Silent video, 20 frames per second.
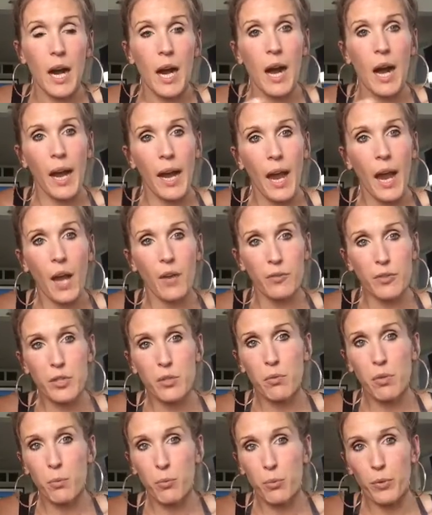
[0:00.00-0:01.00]
I have
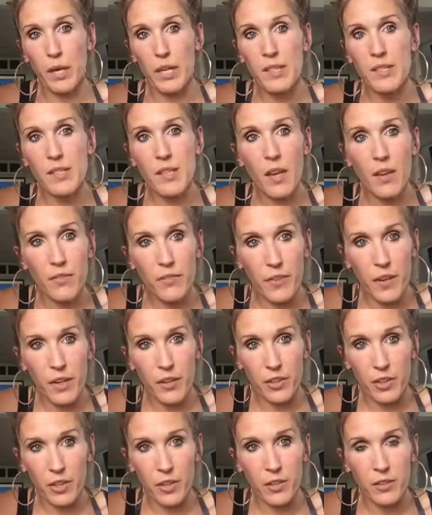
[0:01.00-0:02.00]
to embrace that
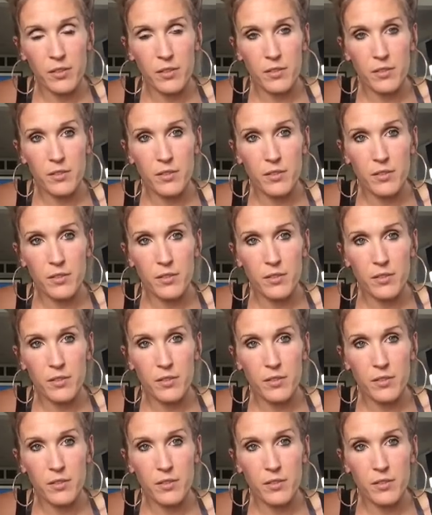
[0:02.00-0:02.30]
failure.